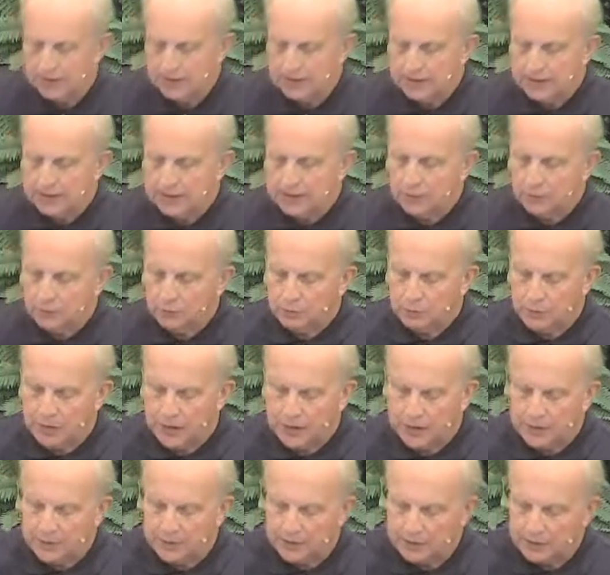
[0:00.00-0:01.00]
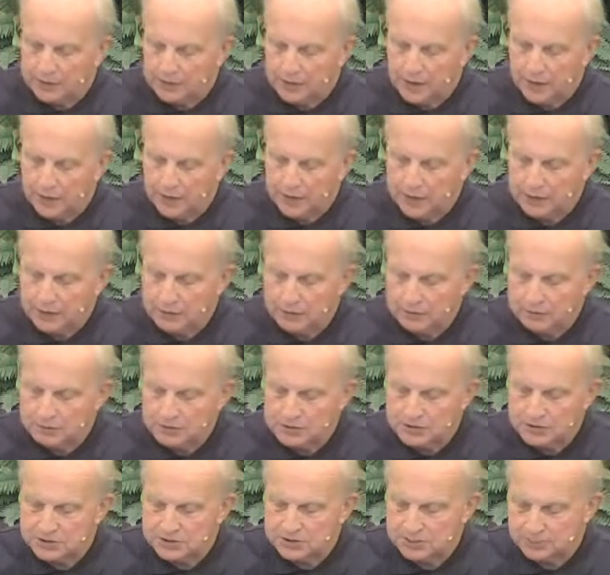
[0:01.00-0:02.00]
He replied that nothing could
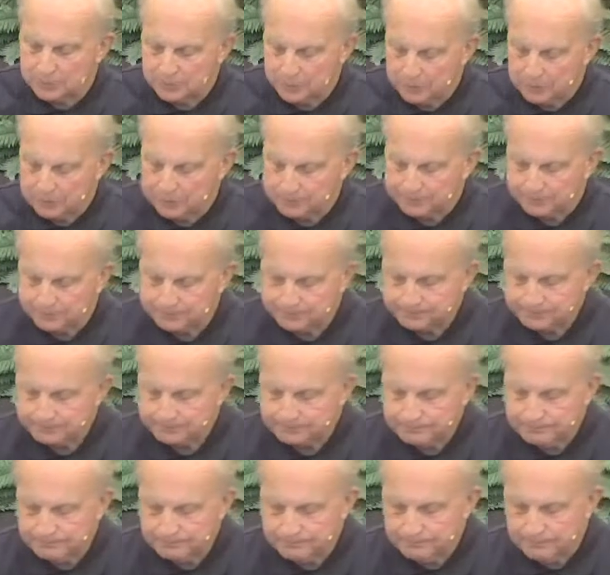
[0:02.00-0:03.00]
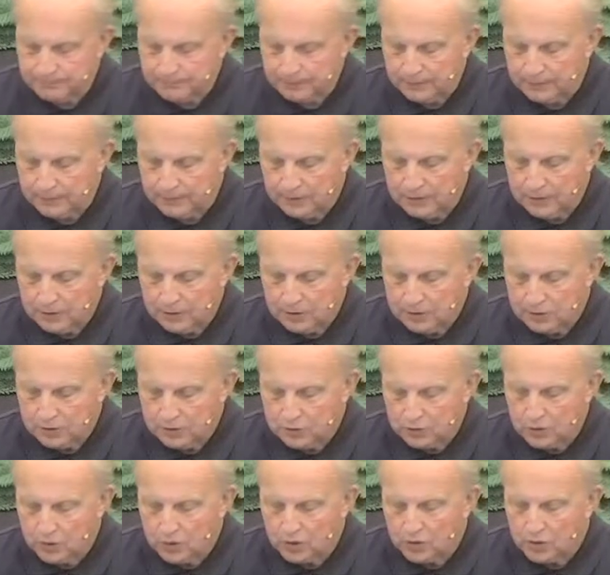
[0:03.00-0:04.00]
be simpler.
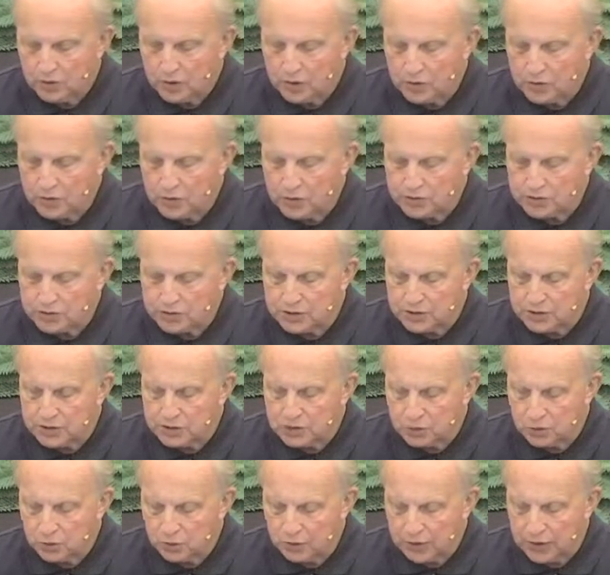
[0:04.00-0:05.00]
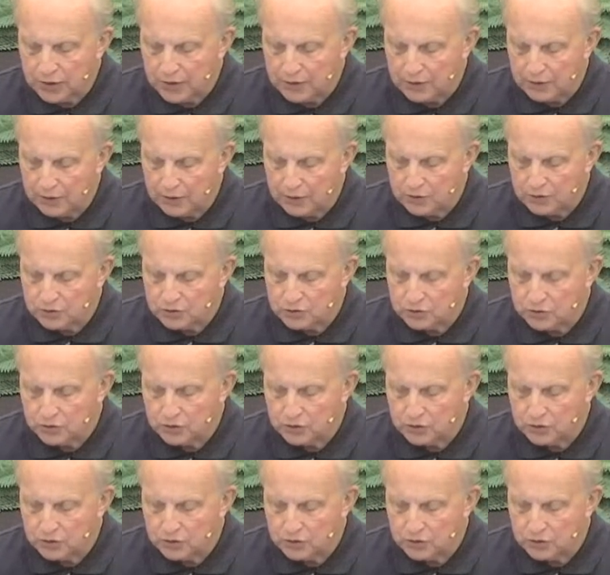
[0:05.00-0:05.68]
Do unto others as you will have others do